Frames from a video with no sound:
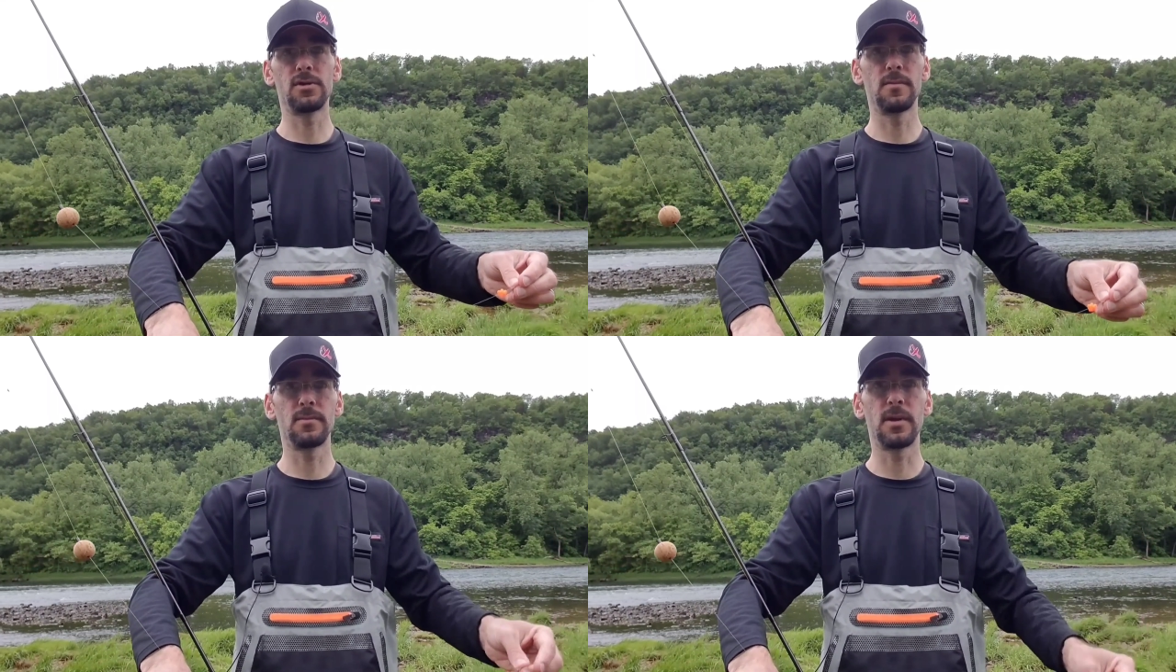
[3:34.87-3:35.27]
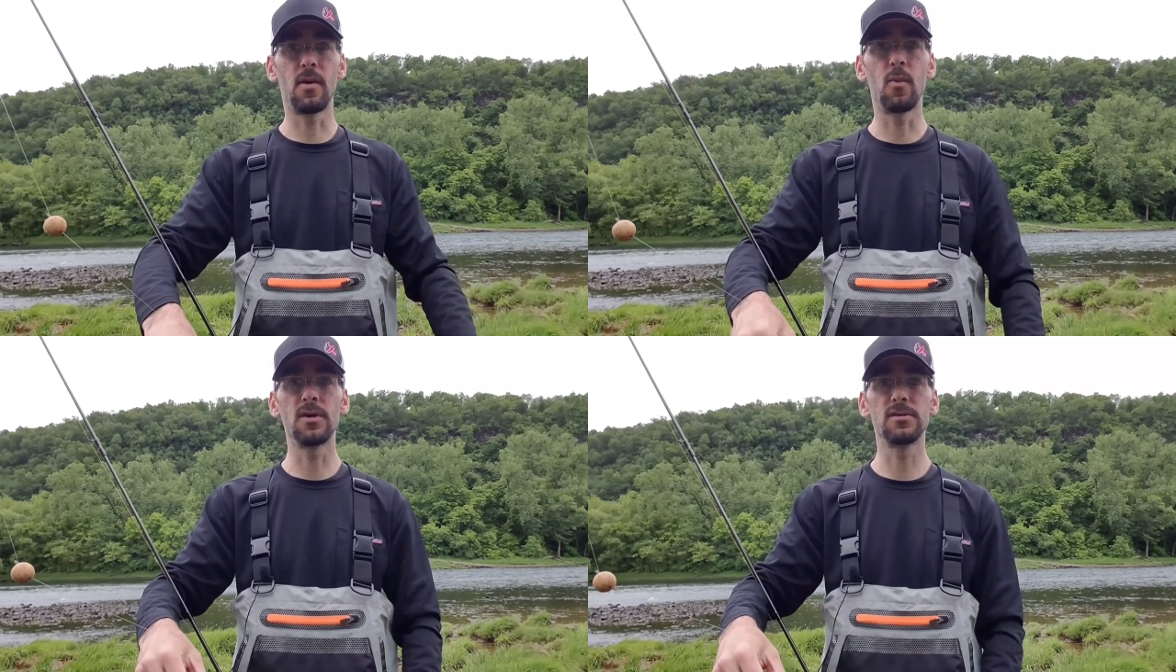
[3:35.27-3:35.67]
something
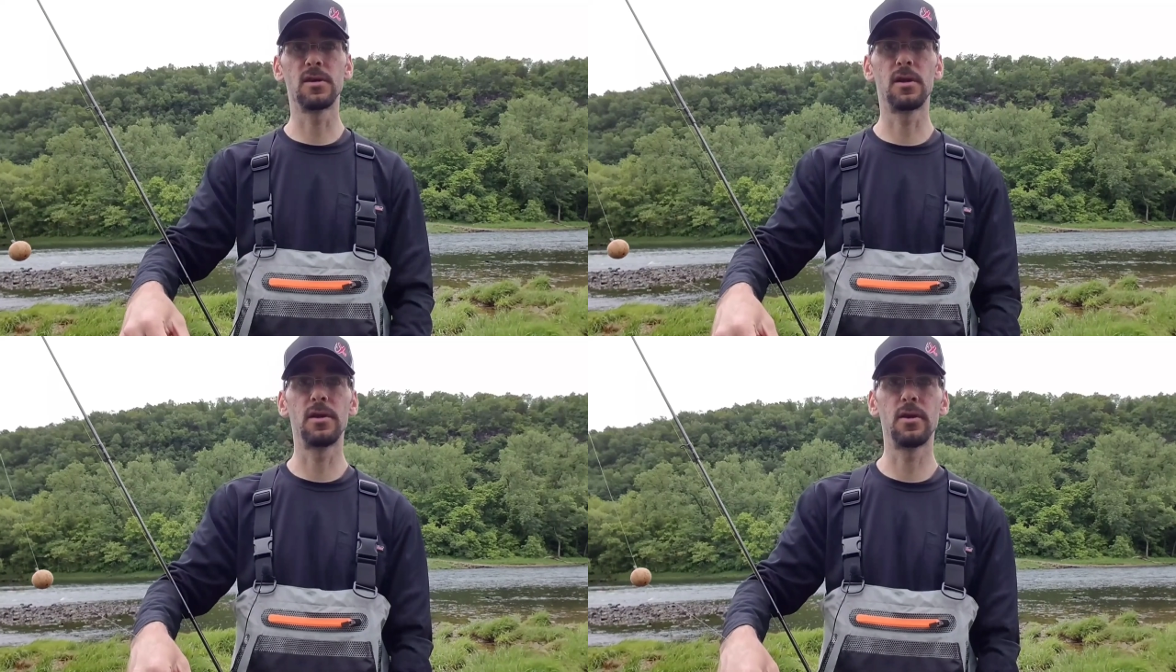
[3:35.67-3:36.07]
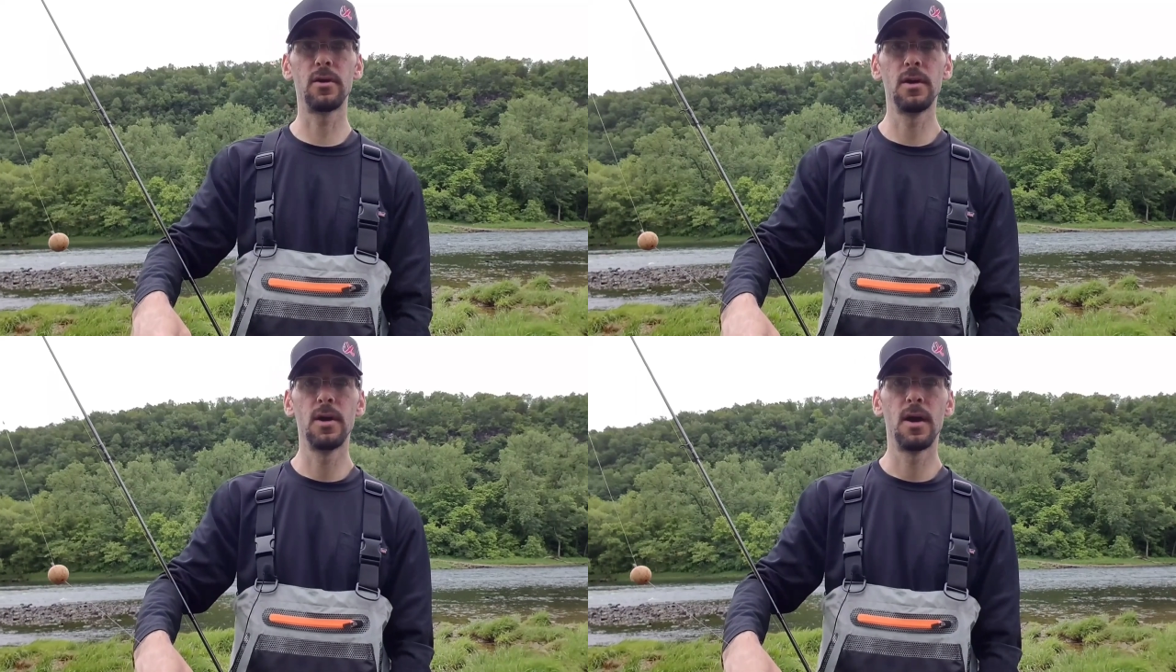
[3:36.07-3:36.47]
that wasn't
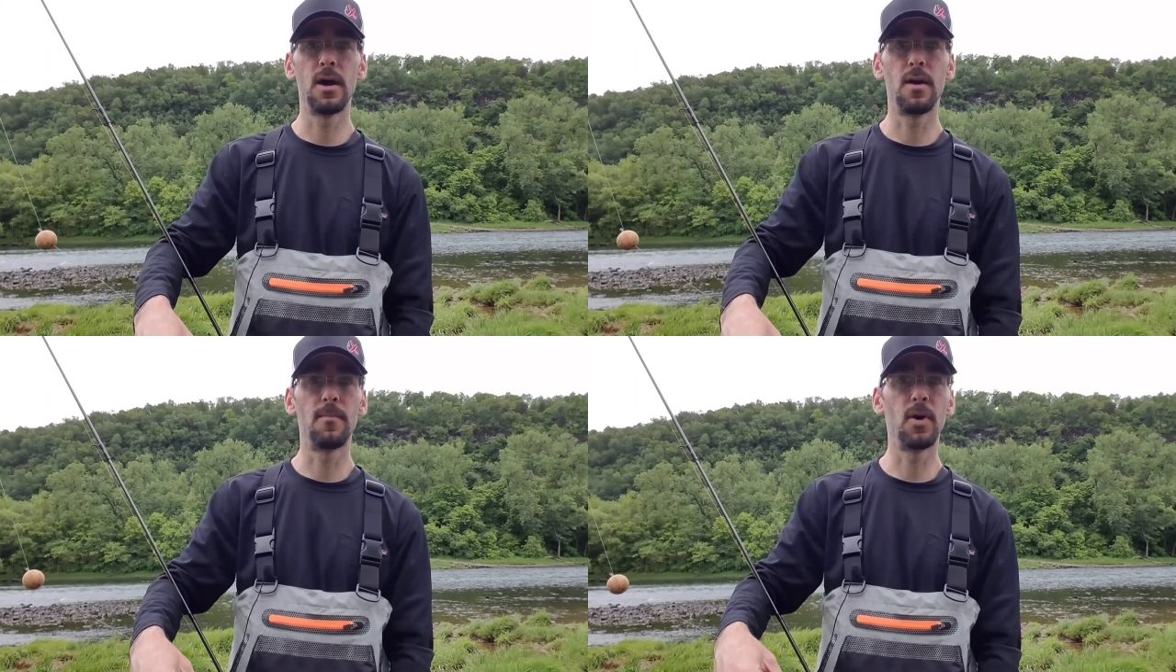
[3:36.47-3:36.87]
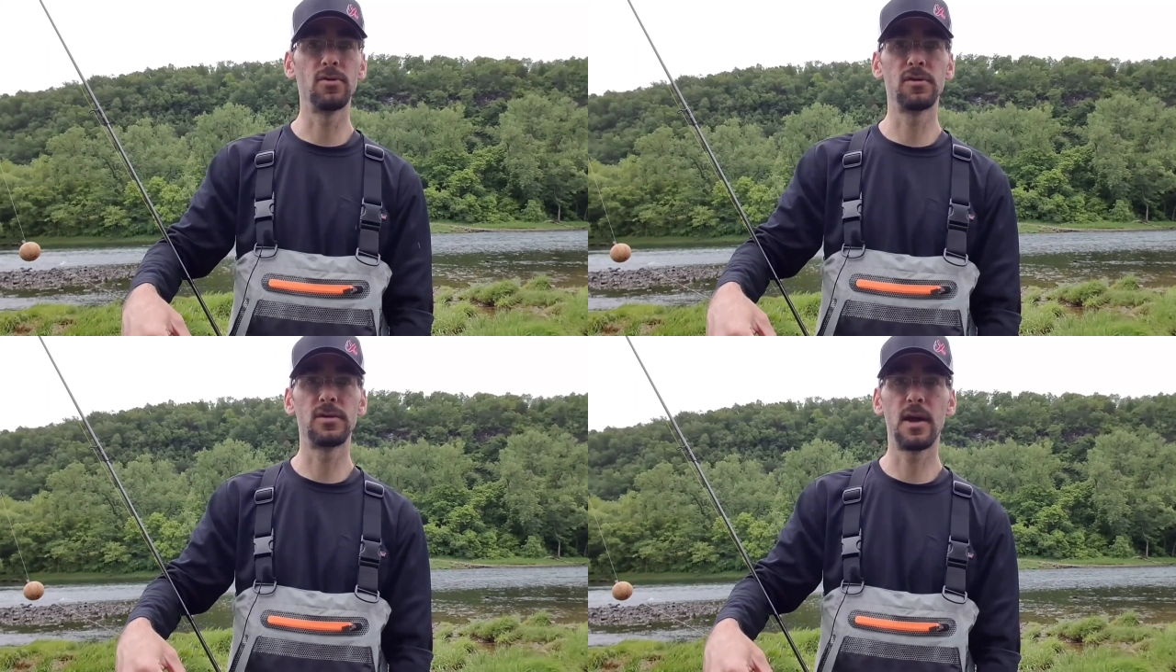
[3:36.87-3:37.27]
clear,
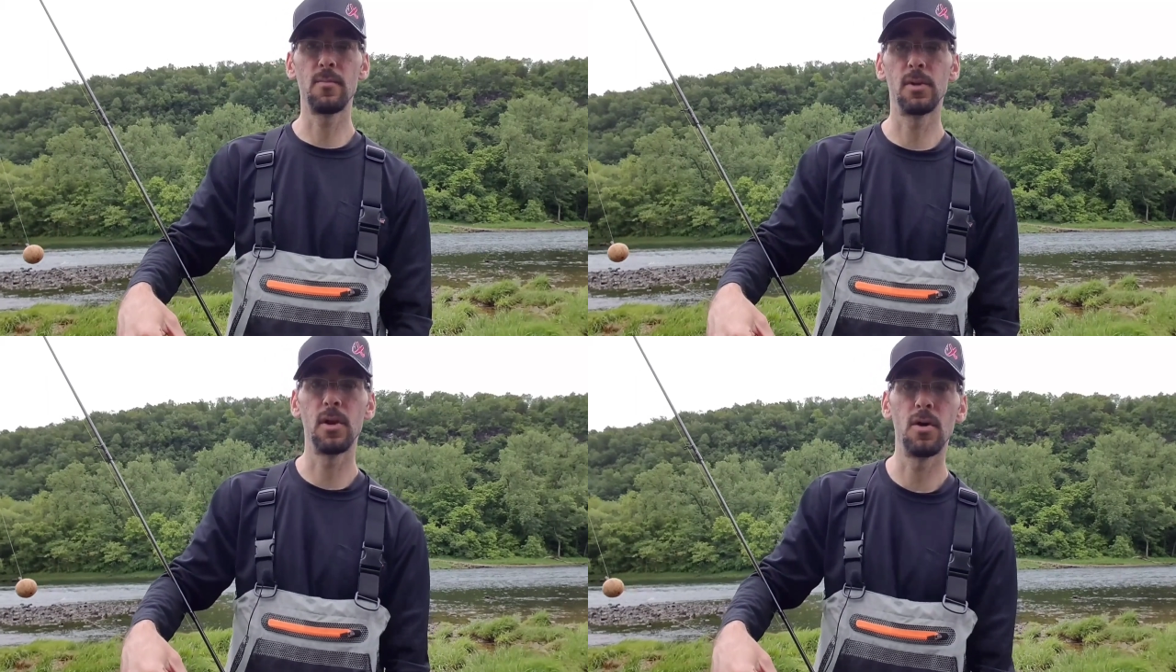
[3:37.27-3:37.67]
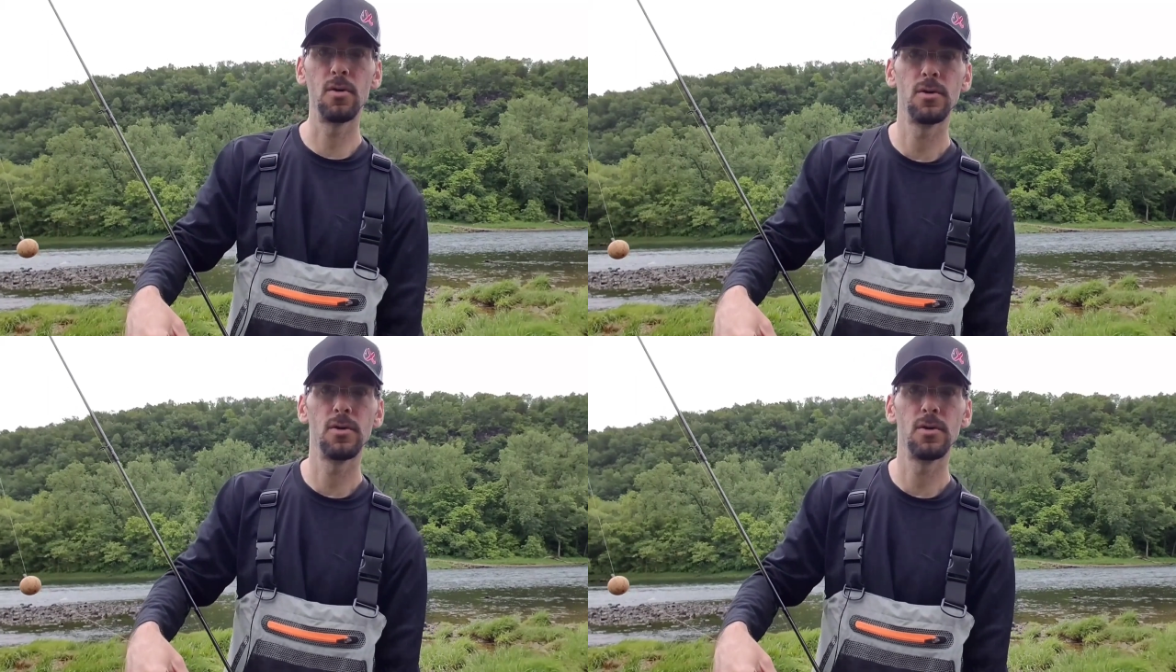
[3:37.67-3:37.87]
post it down below.